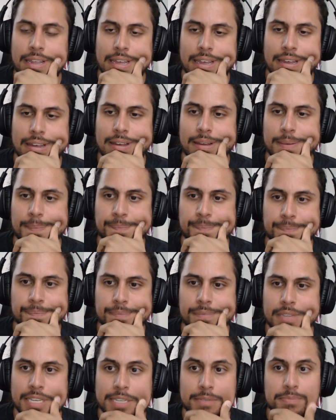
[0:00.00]

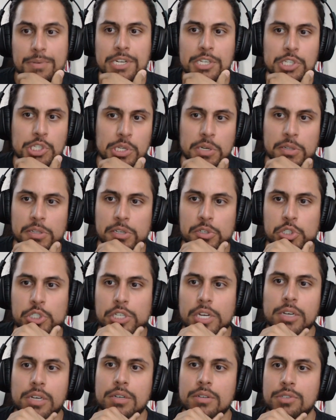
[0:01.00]
Um, it's been a solo
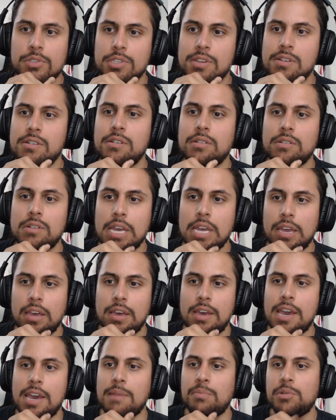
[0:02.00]
show, so
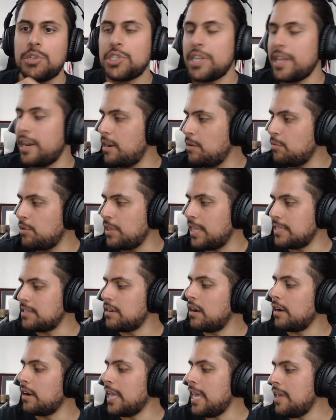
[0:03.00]
I appreciate anyone that's
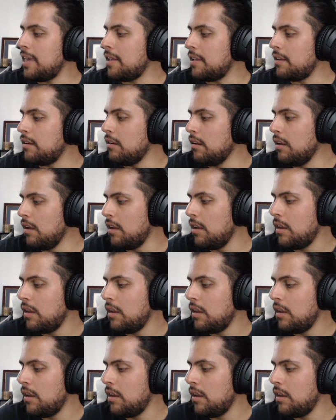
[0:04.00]
hung in